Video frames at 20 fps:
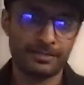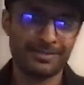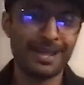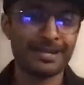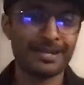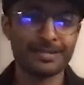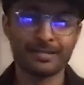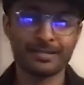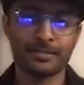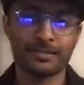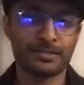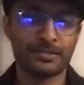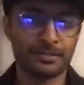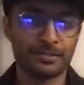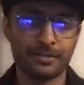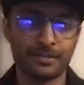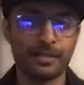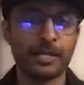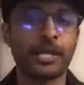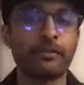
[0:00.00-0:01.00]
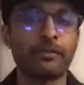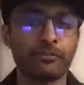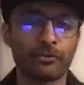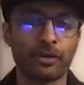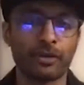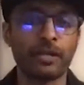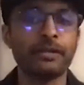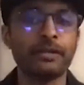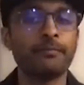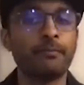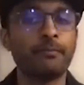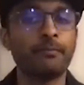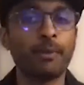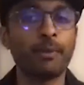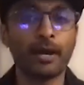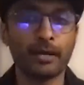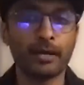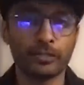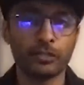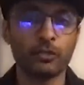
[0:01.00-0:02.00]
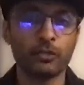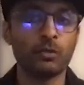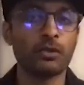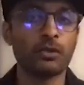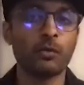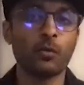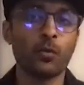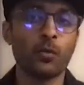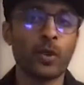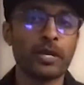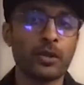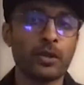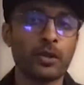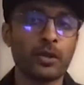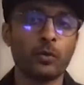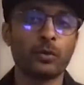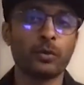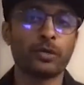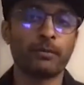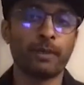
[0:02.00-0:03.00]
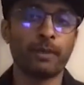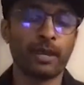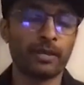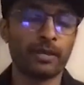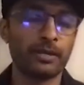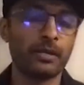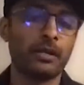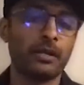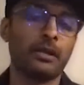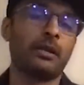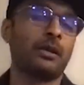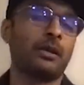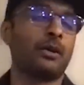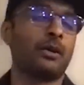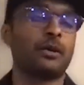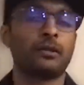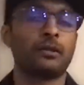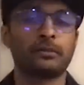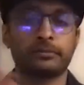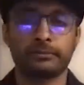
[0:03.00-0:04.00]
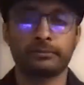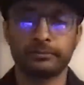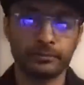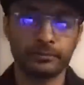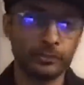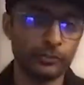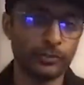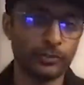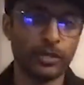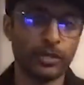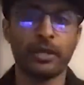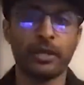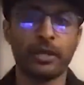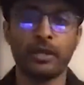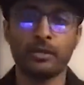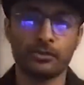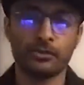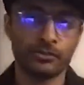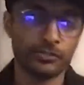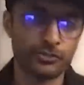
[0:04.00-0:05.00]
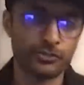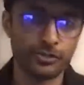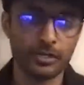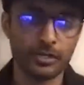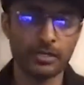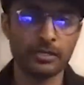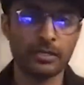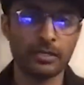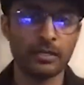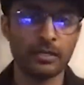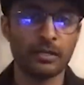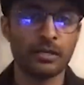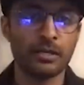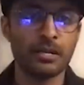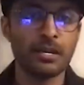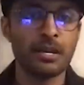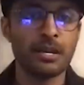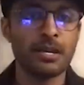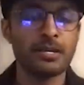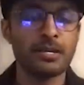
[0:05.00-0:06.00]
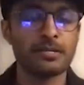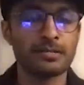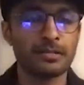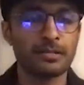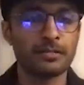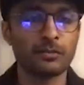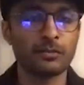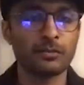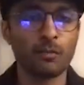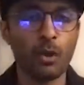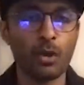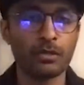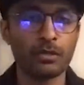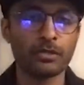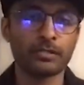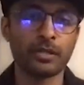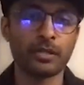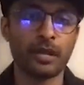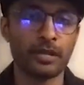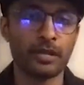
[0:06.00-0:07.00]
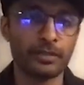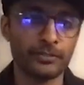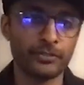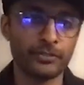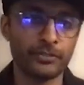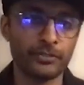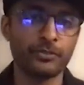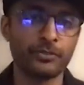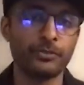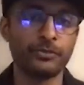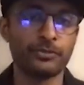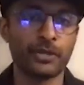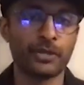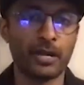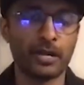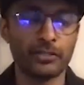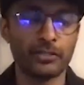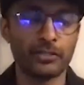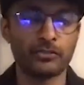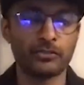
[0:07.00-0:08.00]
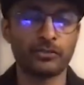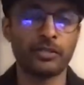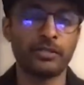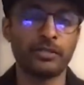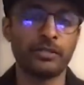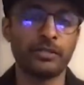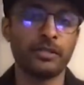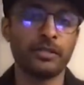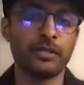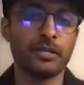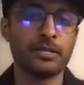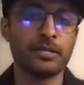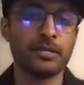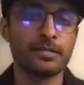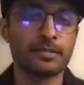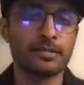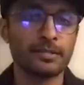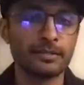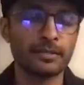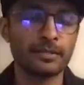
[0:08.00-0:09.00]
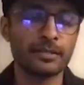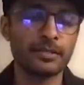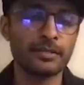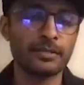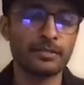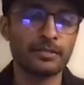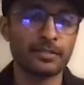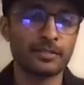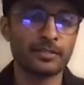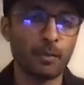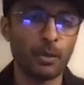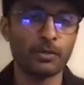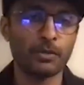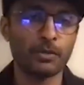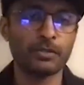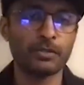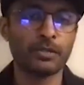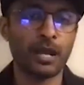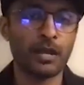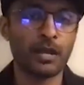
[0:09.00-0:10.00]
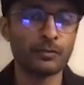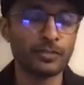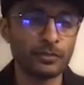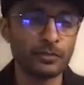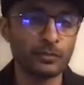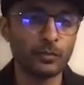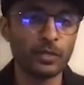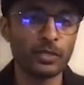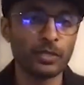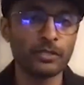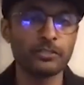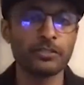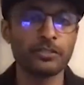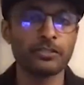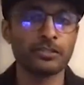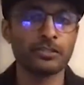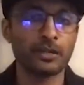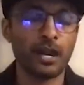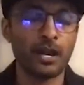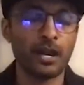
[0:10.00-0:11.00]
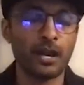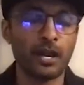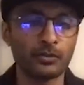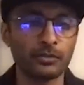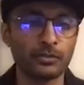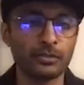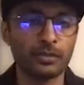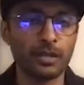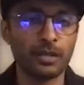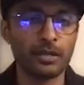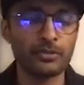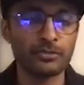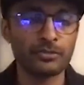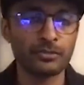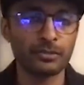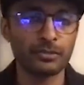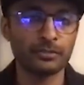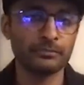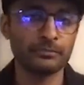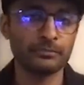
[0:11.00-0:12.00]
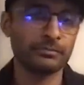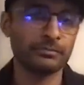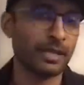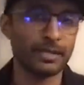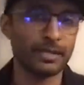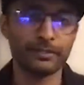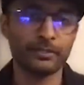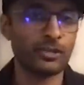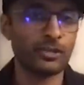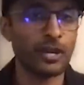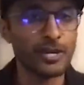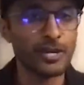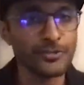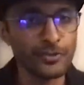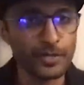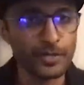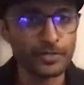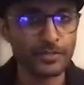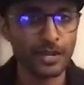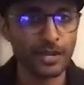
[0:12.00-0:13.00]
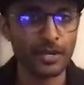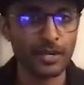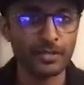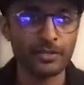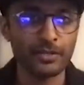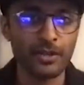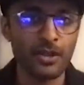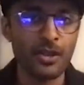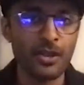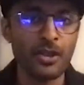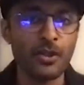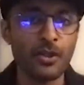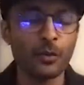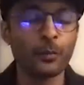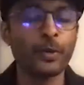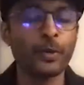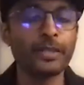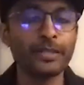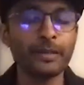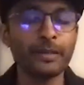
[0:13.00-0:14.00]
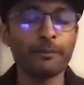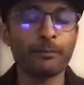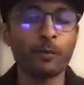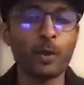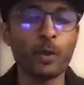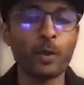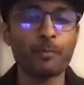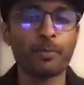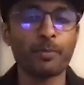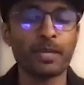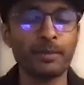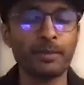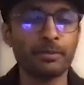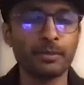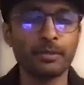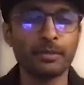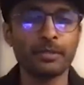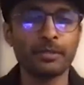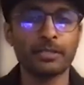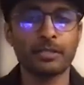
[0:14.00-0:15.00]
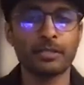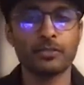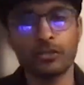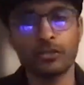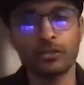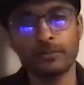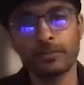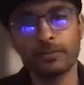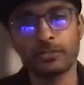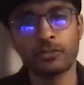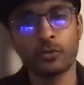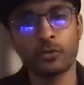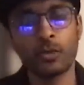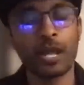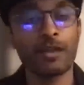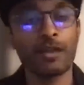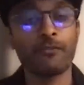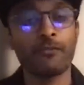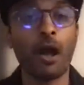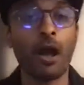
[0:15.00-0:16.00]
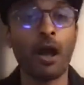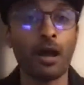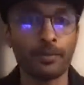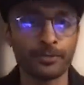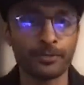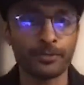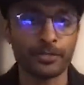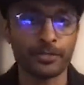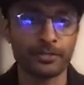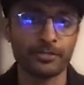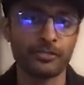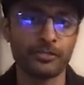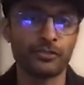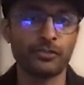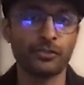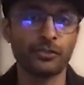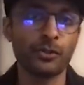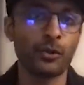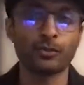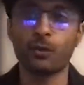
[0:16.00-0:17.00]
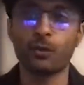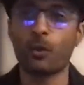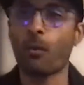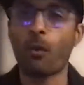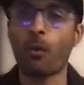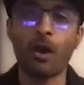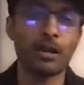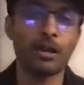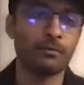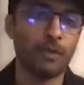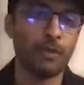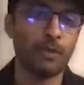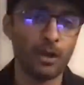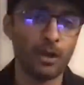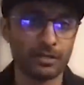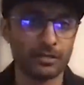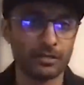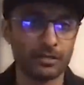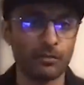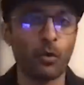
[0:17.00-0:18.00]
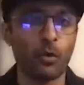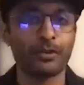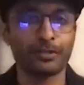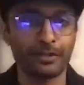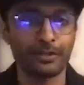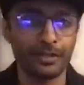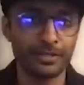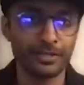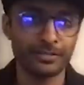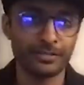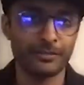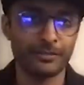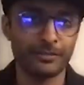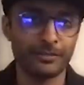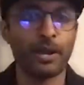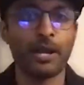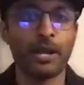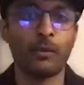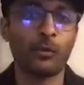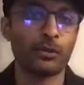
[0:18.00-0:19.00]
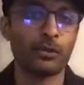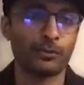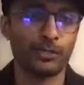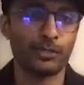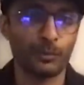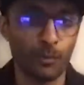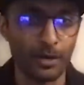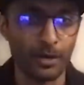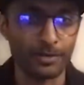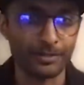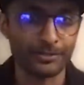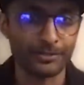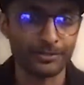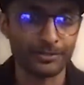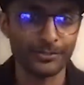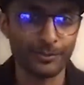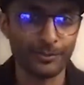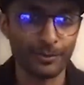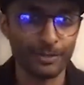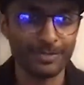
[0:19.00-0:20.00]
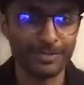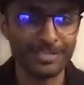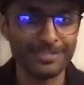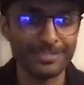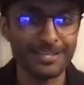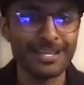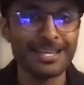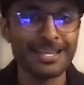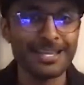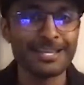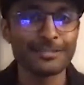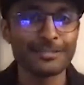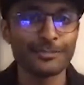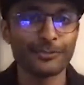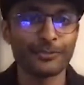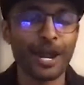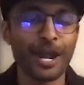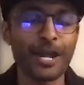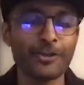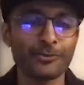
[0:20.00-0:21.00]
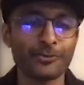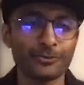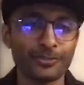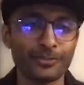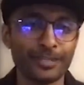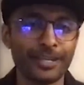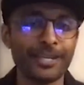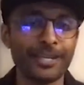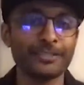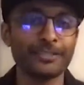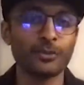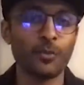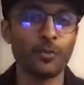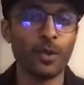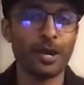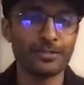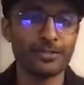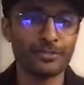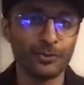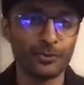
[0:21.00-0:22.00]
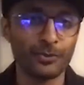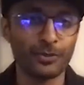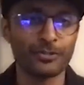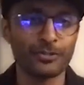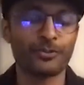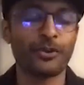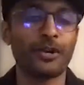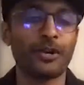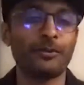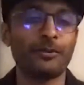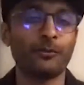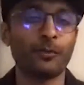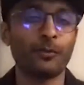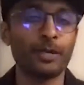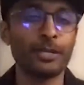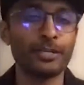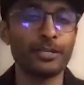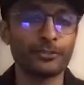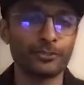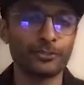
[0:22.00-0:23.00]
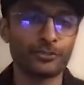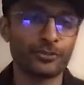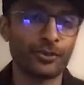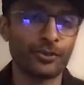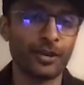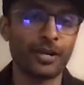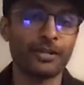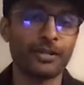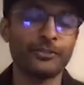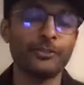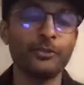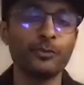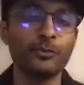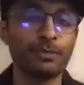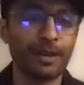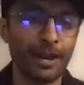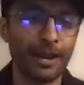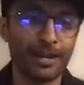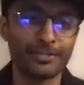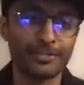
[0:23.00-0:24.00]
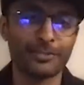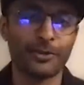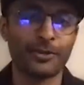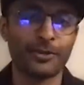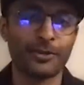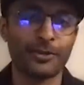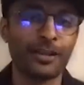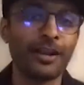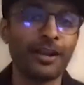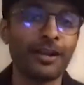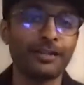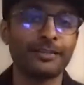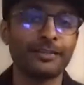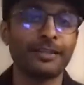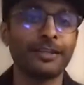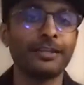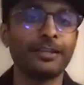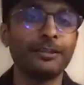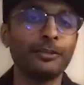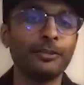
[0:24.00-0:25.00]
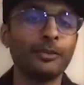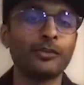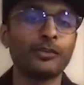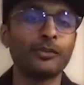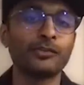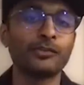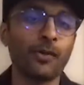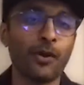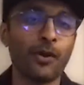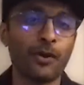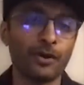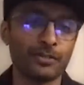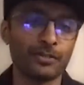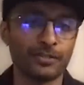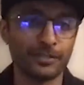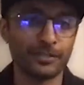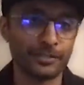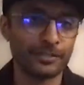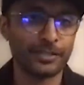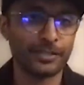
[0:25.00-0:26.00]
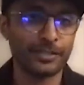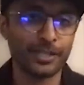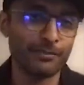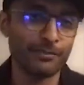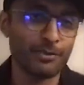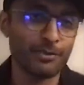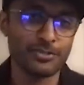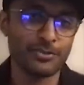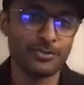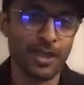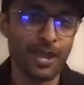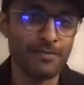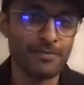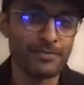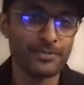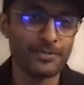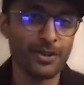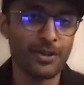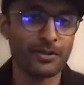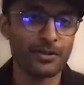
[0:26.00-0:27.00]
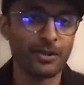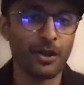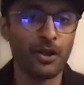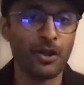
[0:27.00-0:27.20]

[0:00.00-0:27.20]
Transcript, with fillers: That is a given, right? But you want to win over America or UK or Australia is the smaller tier two, tier three cities and smaller towns and villages around the country, uh, like the countryside, where they, where people and consumers don't have options to go to a Walmart or a Walgreens and buy whatever they want. You know what I mean? So now they are the ones who are try, willing to try new brands online. They look for certain keywords on Amazon.